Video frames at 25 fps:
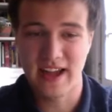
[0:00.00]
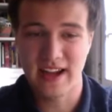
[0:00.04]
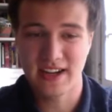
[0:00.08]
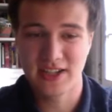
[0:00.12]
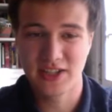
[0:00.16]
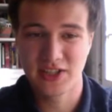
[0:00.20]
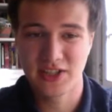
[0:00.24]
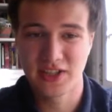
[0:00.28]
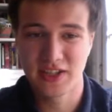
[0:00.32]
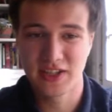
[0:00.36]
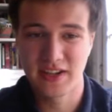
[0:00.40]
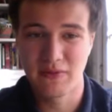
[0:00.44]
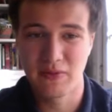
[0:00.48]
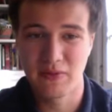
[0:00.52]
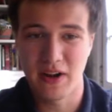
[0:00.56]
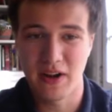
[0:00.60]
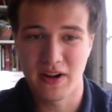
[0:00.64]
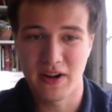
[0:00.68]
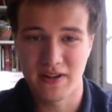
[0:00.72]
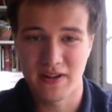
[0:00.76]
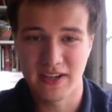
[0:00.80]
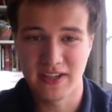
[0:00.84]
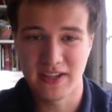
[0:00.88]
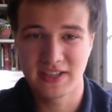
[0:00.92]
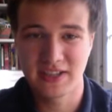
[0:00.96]
Actually, we
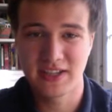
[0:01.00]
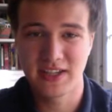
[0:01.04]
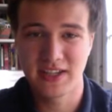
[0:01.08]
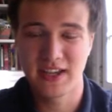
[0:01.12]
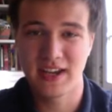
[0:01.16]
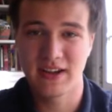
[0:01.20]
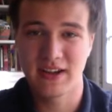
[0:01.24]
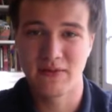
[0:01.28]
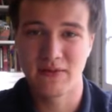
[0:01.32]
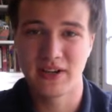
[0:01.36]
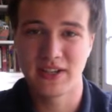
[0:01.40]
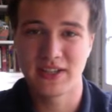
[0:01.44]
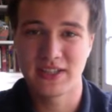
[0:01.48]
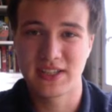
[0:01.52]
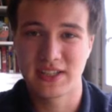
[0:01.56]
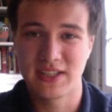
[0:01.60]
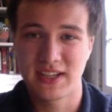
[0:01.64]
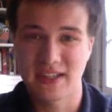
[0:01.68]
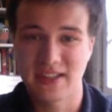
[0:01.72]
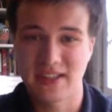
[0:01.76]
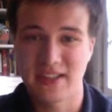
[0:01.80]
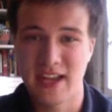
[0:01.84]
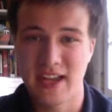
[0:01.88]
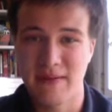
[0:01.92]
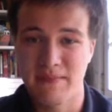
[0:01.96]
already see a recent
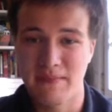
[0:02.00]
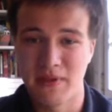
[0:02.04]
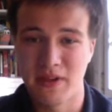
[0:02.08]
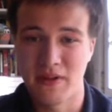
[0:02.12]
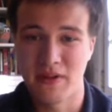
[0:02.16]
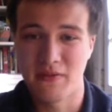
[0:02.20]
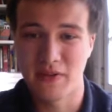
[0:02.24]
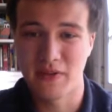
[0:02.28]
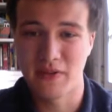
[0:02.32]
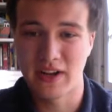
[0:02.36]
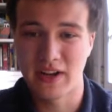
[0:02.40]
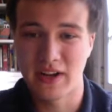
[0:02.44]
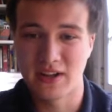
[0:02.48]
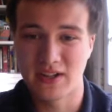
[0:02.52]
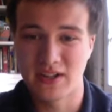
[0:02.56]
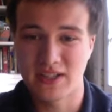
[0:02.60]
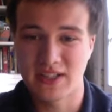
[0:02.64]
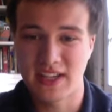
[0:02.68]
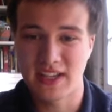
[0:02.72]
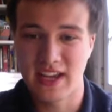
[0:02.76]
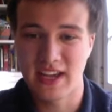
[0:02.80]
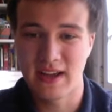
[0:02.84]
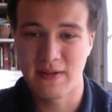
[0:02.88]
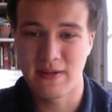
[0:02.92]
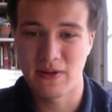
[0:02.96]
example of what you're
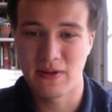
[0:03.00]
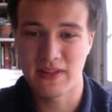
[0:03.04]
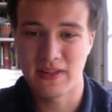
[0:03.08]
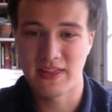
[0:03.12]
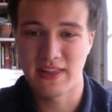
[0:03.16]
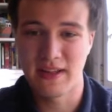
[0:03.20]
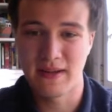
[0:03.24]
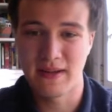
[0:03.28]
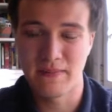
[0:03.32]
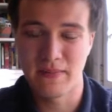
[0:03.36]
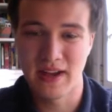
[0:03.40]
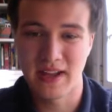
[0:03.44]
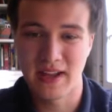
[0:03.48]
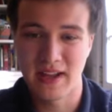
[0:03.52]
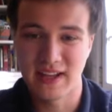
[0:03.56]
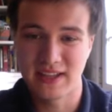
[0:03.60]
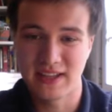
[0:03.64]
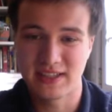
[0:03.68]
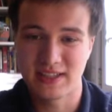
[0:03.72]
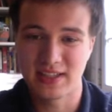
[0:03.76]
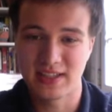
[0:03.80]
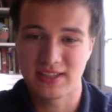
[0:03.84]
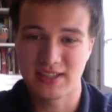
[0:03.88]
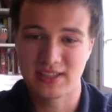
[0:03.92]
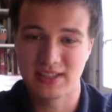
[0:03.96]
saying with the money
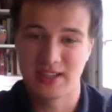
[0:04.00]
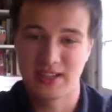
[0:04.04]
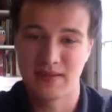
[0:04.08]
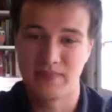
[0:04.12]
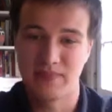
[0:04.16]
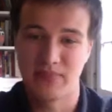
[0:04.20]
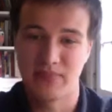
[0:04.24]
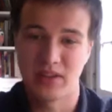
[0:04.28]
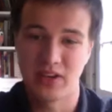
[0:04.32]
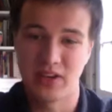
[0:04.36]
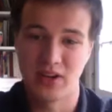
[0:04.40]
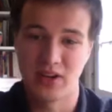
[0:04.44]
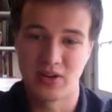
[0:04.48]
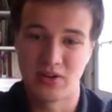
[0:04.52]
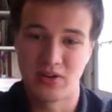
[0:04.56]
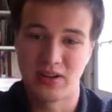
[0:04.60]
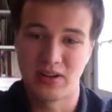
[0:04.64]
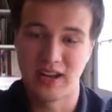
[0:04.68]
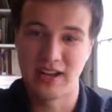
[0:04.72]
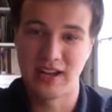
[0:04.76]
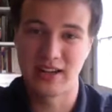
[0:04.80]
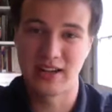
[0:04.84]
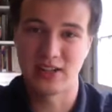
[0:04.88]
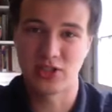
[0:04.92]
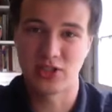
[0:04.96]
system, you know,
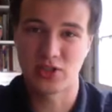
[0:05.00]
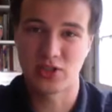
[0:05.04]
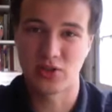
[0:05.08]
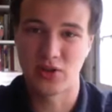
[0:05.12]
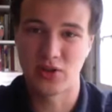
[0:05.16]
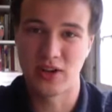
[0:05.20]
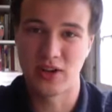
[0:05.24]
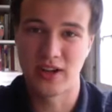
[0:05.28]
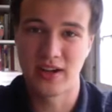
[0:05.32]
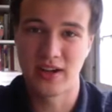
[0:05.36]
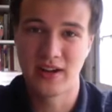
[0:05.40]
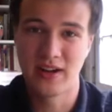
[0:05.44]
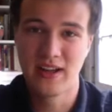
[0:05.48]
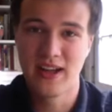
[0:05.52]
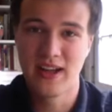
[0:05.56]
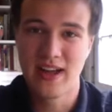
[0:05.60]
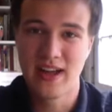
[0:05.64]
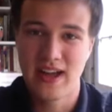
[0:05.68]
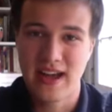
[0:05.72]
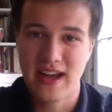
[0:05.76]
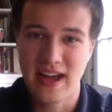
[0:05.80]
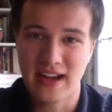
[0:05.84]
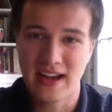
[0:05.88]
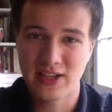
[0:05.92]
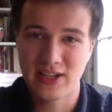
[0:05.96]
getting destroyed
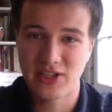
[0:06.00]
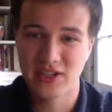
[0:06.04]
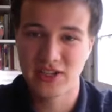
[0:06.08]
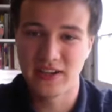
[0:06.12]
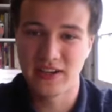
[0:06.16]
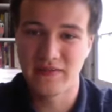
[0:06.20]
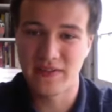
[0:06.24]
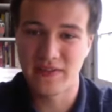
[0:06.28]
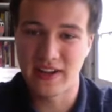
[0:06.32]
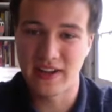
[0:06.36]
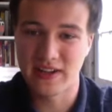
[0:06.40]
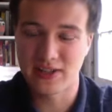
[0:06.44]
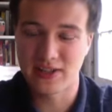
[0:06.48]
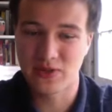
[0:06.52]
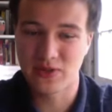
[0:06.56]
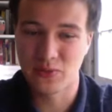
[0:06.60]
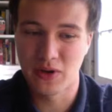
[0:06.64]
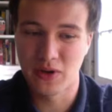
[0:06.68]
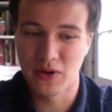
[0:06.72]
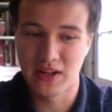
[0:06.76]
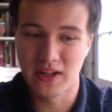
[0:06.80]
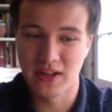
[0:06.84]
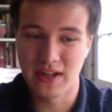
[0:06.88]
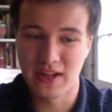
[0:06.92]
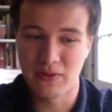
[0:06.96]
Actually, in
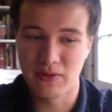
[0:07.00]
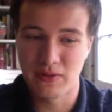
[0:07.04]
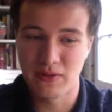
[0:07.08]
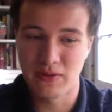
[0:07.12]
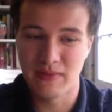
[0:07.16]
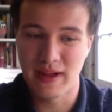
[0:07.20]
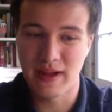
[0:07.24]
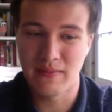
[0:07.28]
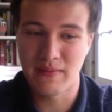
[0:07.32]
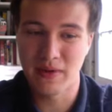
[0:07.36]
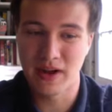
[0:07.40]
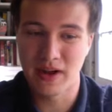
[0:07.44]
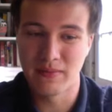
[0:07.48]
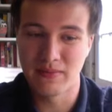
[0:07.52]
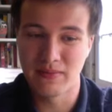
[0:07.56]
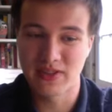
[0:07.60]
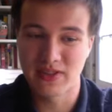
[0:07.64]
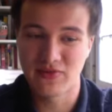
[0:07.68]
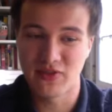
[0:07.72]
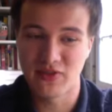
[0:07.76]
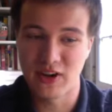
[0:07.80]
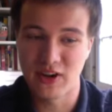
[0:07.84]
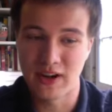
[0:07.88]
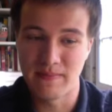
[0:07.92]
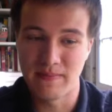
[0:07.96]
Venezuela, where my mom is
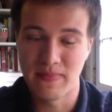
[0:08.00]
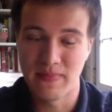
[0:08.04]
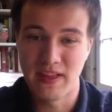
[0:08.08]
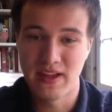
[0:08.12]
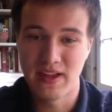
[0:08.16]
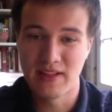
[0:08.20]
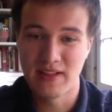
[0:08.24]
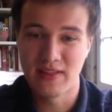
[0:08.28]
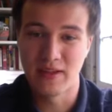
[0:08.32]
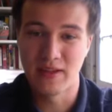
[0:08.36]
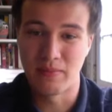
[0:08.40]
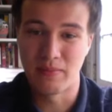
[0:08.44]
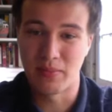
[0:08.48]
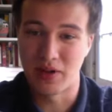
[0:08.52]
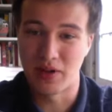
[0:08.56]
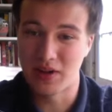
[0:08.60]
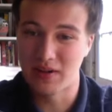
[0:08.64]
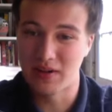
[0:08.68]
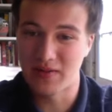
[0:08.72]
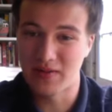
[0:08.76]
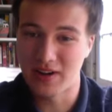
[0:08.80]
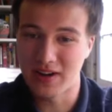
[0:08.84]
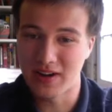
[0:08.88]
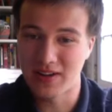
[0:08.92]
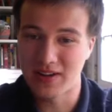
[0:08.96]
from, the
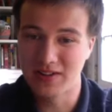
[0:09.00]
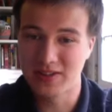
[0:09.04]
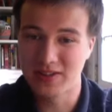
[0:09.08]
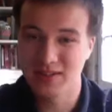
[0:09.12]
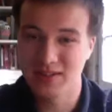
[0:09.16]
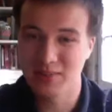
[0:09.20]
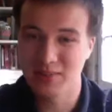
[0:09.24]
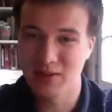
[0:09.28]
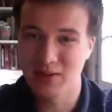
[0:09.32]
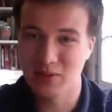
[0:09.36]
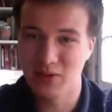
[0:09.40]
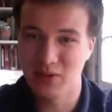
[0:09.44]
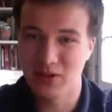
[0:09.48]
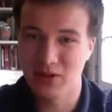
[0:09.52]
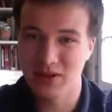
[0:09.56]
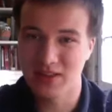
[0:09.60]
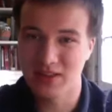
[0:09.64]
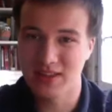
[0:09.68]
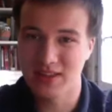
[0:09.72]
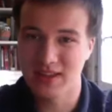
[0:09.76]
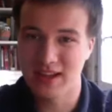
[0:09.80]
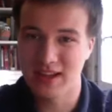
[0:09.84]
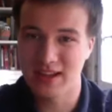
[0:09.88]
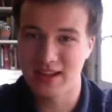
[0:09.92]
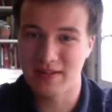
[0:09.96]
bolivar used to be worth
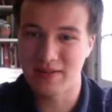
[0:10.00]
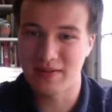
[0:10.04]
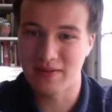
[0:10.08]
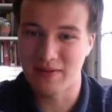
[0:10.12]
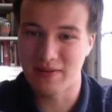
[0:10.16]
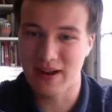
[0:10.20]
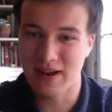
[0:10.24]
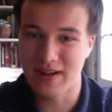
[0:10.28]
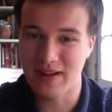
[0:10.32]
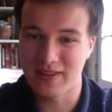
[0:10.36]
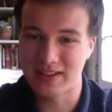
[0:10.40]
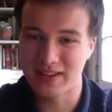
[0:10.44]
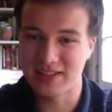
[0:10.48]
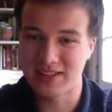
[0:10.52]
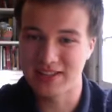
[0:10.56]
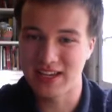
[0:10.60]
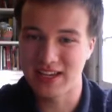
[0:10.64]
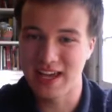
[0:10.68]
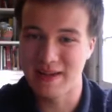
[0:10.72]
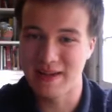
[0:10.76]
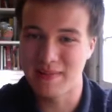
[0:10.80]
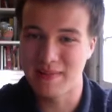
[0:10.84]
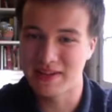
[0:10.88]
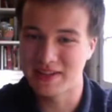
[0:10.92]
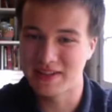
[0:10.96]
uh, around the
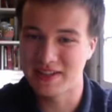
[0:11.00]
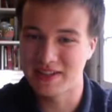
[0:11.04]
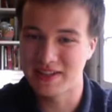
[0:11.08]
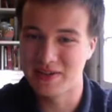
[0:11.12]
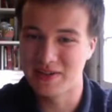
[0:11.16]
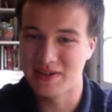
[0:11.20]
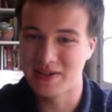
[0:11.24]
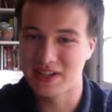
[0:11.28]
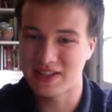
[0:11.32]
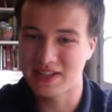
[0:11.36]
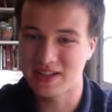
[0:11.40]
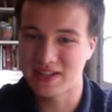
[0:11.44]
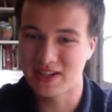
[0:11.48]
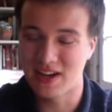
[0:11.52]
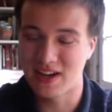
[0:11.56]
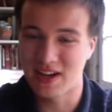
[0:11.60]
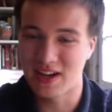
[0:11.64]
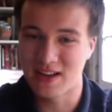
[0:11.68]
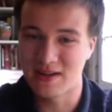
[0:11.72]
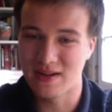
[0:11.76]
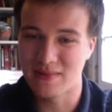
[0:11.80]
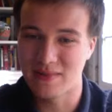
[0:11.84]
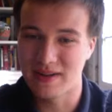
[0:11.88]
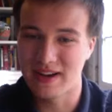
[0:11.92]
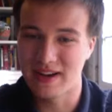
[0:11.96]
same as the US
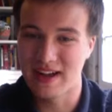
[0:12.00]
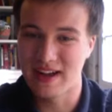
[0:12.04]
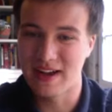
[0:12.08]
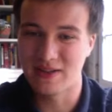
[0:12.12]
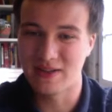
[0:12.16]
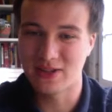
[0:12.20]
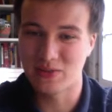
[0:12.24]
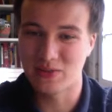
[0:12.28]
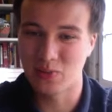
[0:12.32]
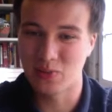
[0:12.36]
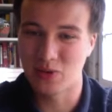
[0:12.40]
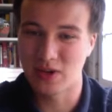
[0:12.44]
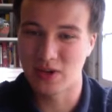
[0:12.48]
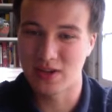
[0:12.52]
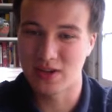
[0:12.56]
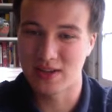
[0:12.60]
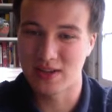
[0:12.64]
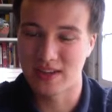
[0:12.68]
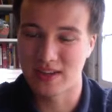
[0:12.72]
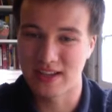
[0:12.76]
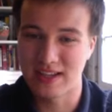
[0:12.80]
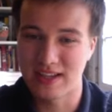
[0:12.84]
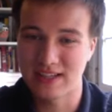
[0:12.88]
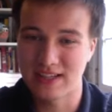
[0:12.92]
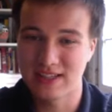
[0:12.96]
dollar, but now it's
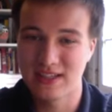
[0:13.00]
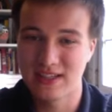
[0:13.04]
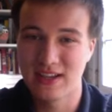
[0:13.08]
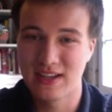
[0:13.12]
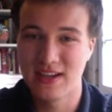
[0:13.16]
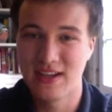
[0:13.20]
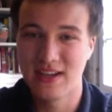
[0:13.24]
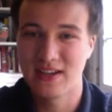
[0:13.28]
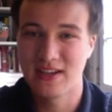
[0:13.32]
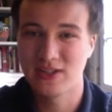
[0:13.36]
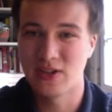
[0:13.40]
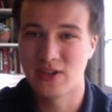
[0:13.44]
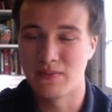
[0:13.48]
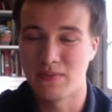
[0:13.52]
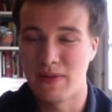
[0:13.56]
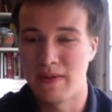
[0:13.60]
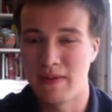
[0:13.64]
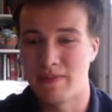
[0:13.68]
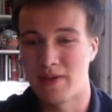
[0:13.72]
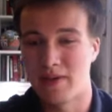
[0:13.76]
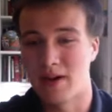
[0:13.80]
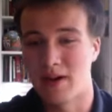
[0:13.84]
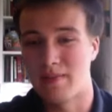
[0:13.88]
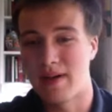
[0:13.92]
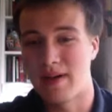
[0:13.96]
worthless. So
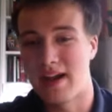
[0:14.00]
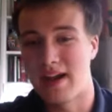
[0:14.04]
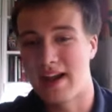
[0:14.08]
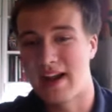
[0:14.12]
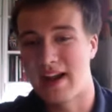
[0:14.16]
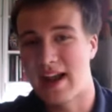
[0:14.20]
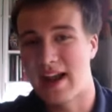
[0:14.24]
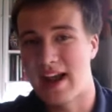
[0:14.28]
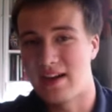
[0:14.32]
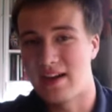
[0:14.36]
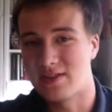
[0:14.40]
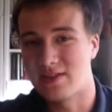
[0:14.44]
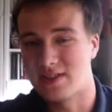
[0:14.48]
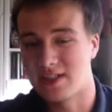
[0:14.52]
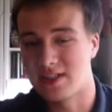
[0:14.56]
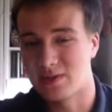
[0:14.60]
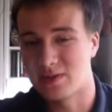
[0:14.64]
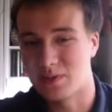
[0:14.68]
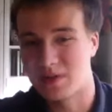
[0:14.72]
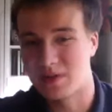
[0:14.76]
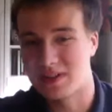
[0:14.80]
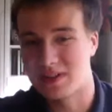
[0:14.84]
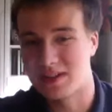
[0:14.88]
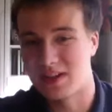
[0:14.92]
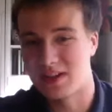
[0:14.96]
people are buying houses
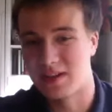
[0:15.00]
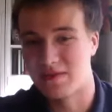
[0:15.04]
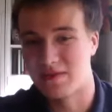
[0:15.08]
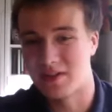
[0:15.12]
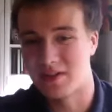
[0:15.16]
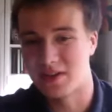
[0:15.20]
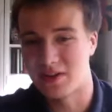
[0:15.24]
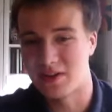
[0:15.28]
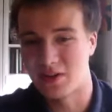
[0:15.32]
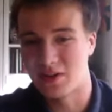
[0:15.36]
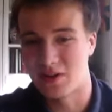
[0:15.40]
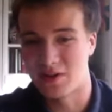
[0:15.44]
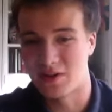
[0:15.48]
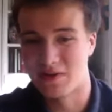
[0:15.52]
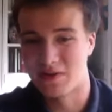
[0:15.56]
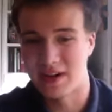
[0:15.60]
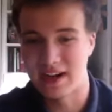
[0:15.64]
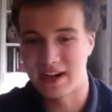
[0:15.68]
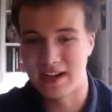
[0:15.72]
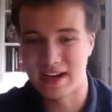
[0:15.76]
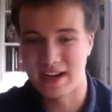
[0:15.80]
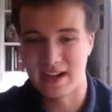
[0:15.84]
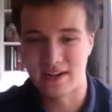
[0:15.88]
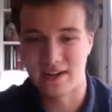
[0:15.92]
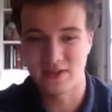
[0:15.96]
with silver and gold
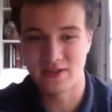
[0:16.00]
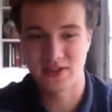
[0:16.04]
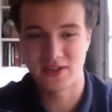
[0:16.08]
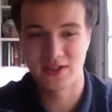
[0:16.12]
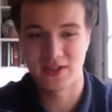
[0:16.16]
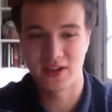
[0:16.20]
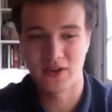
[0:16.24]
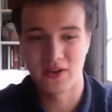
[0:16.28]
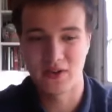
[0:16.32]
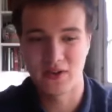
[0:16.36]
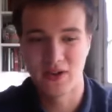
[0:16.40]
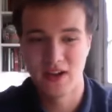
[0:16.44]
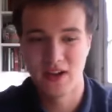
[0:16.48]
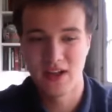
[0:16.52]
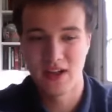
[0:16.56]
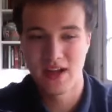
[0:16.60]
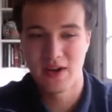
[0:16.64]
right now. So